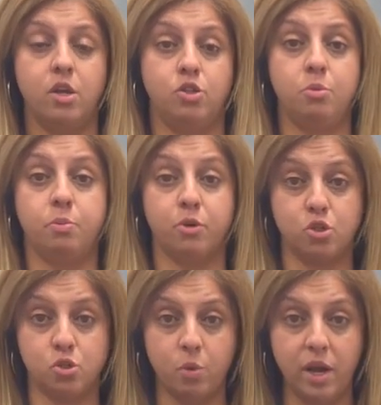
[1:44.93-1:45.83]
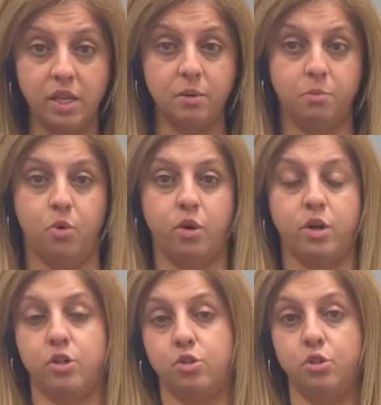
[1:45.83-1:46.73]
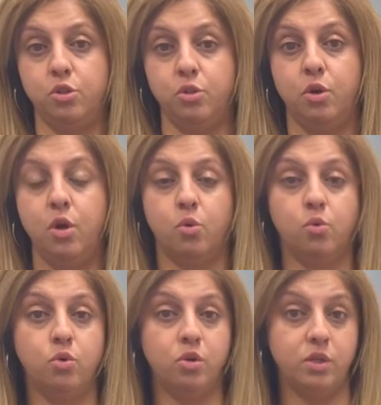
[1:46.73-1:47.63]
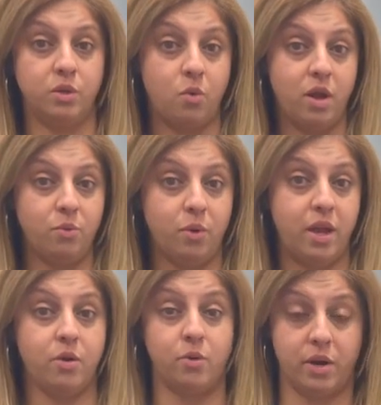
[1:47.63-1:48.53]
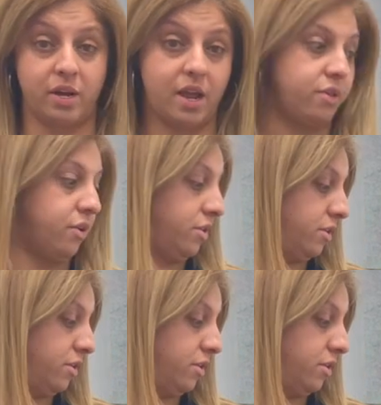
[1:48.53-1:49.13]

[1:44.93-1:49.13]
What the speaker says: to persuade the board to rule in one way or another.